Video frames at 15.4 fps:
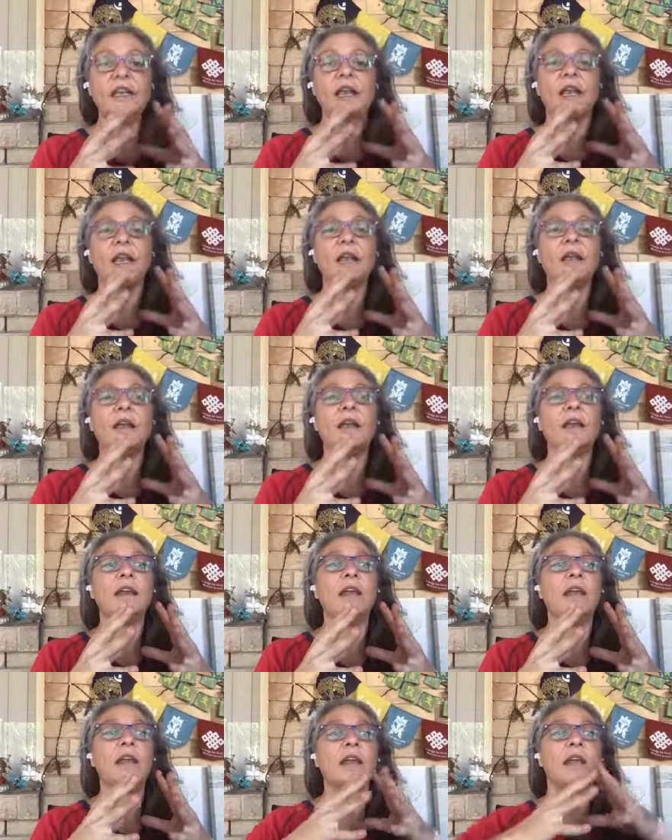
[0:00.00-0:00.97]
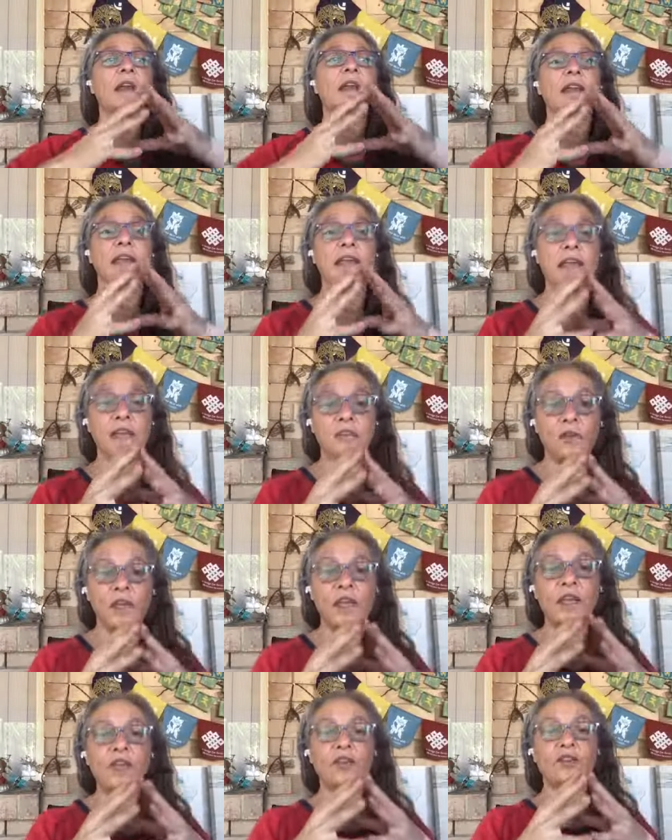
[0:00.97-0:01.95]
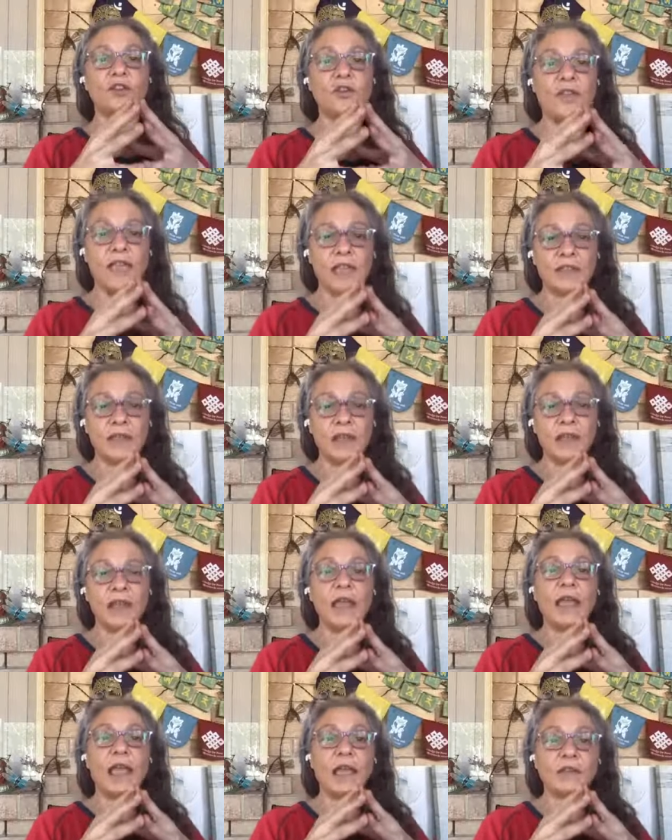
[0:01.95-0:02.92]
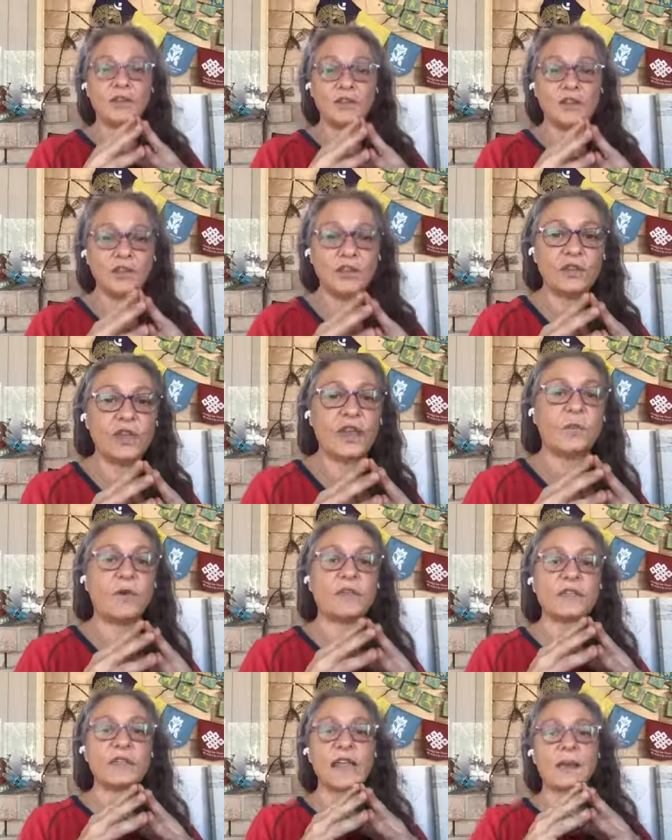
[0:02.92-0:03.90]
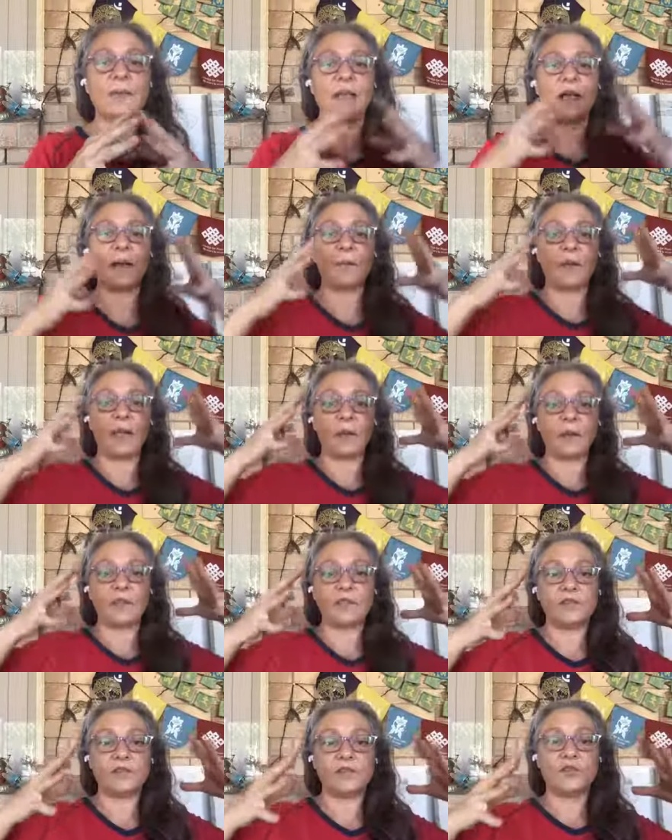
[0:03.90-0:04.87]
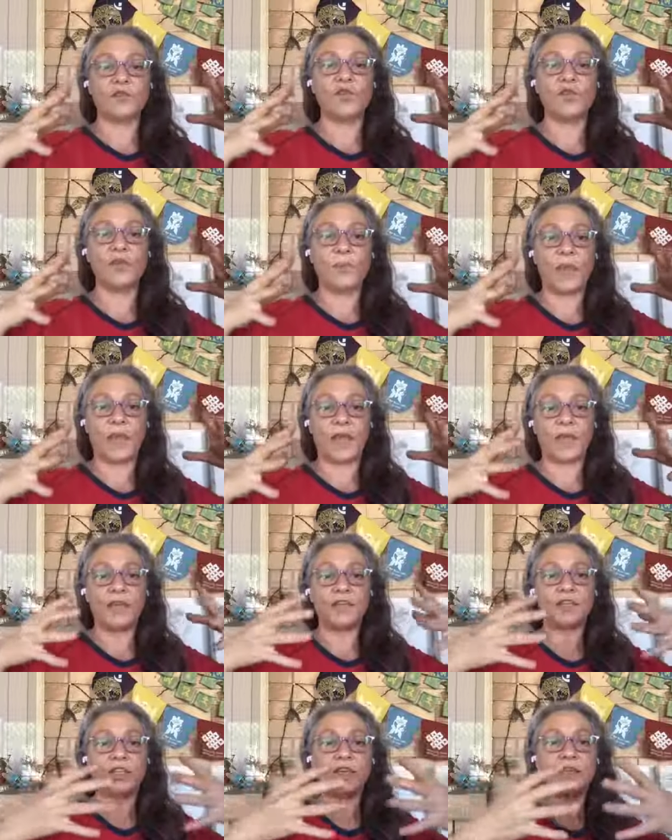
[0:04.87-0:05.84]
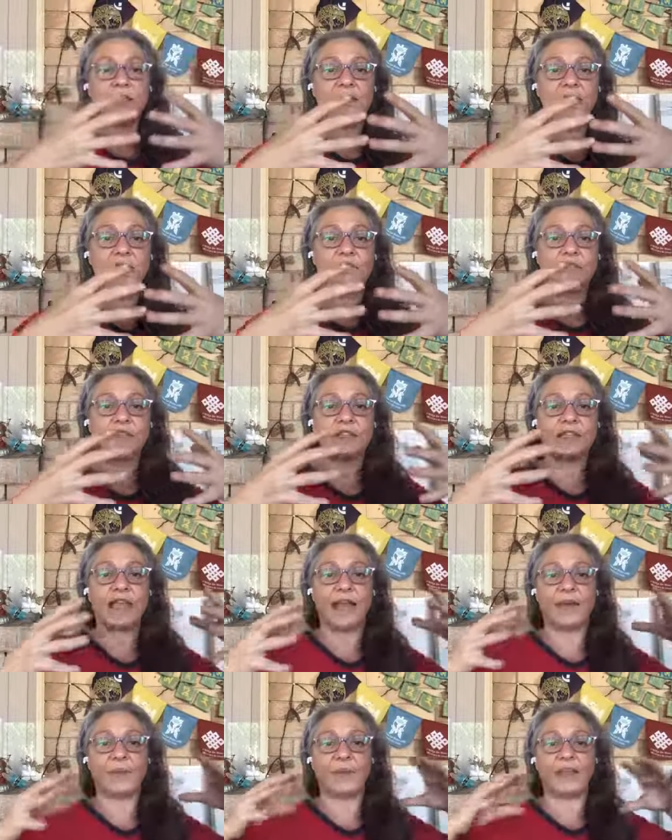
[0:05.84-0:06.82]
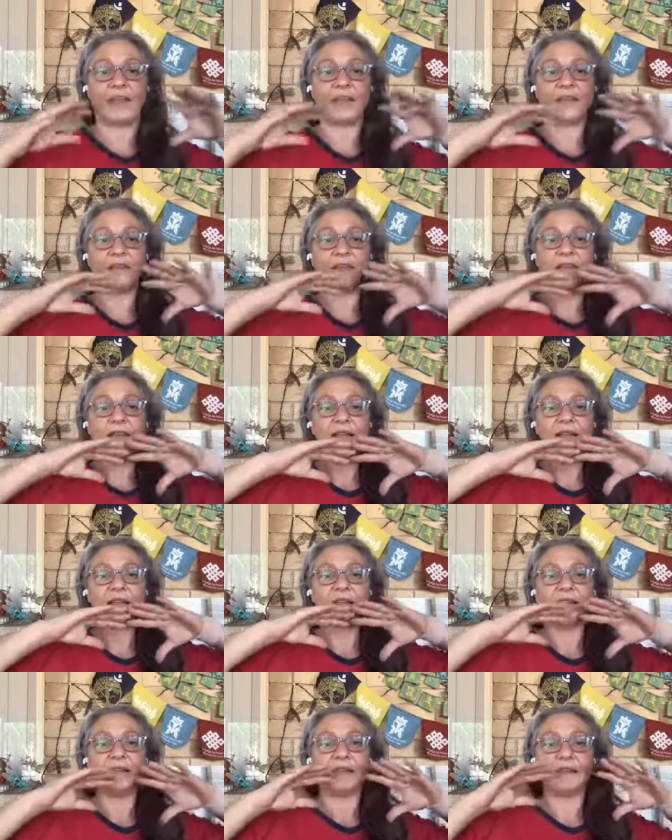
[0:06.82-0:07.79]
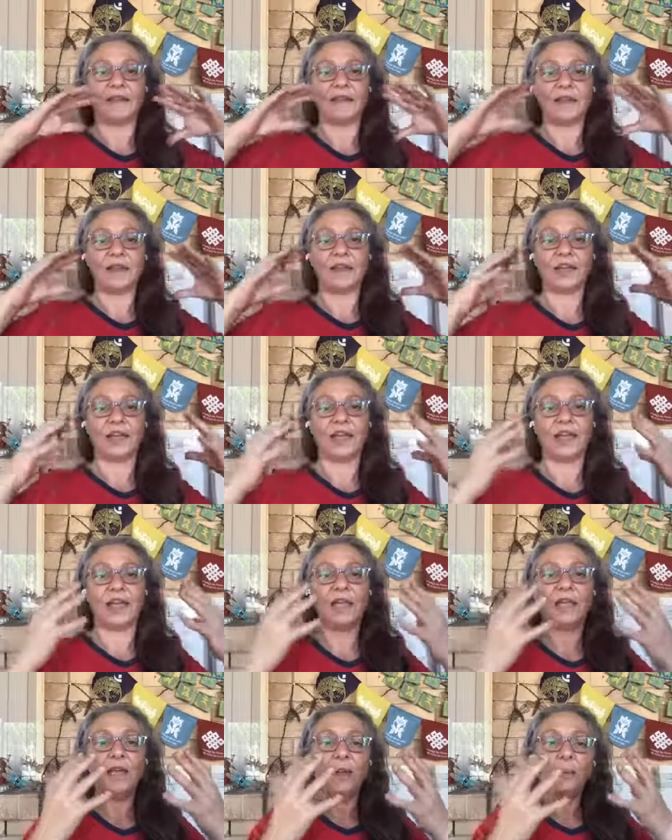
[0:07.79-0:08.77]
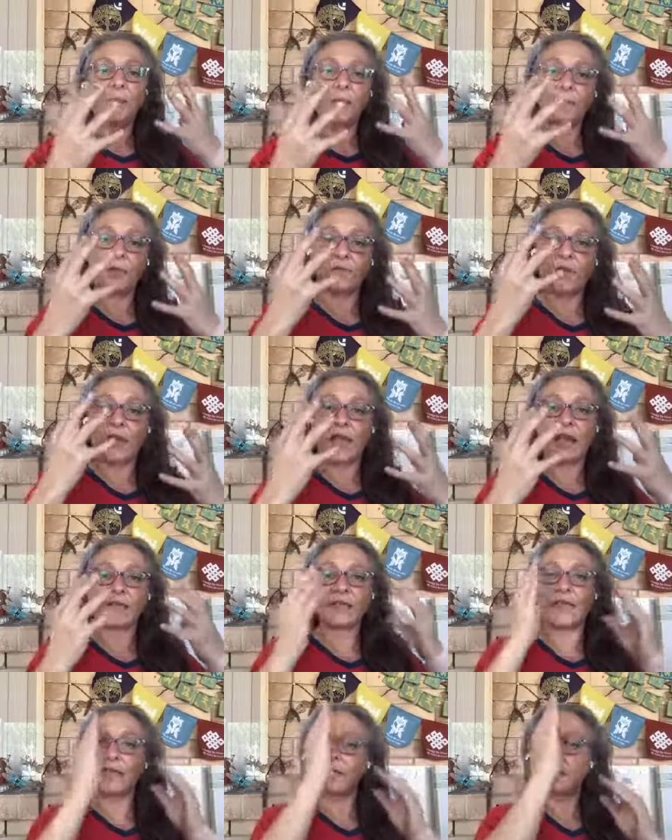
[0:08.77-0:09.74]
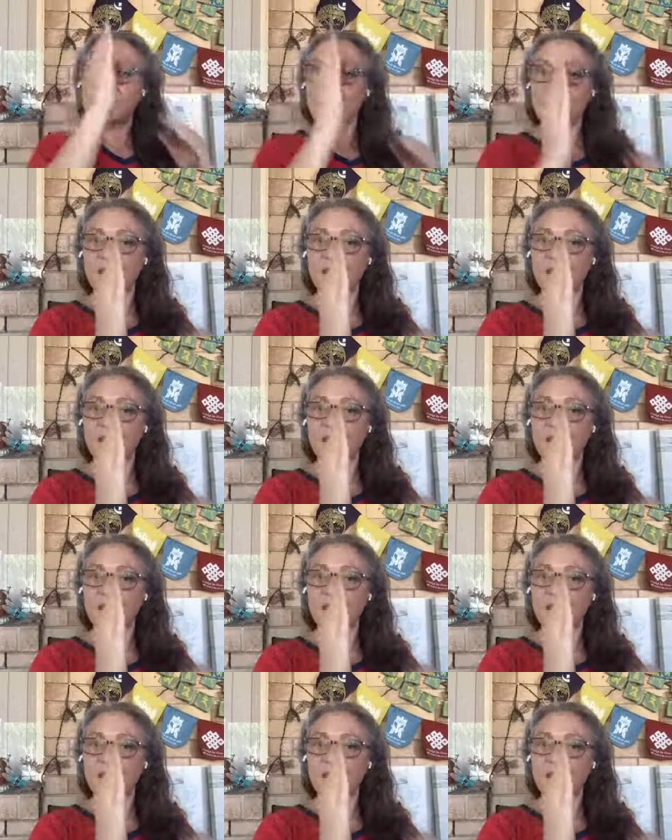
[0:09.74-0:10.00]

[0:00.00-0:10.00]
and, and, and, and gathering together. And to do that, what's coming up now is group energies of disharmony. Okay? People reacting. It's